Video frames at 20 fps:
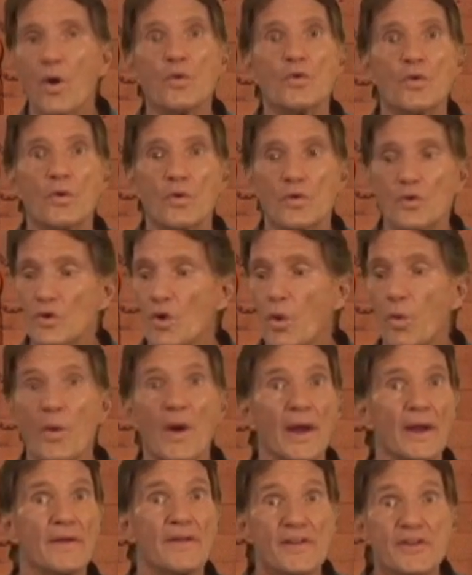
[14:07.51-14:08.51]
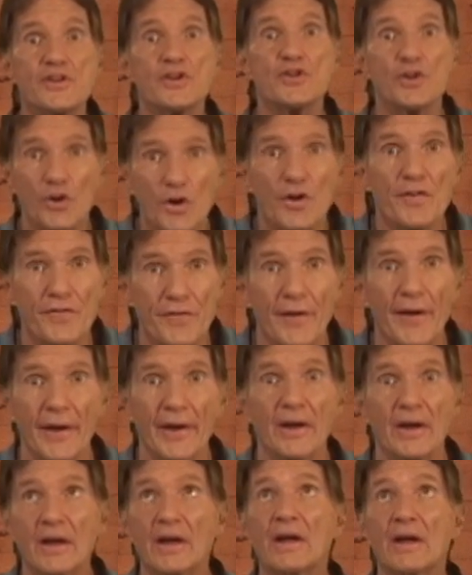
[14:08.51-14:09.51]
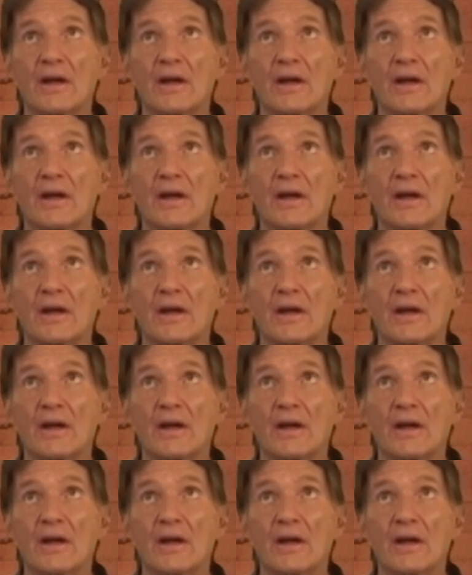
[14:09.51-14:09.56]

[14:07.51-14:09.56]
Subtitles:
Oh, no, wait, this is a good thing.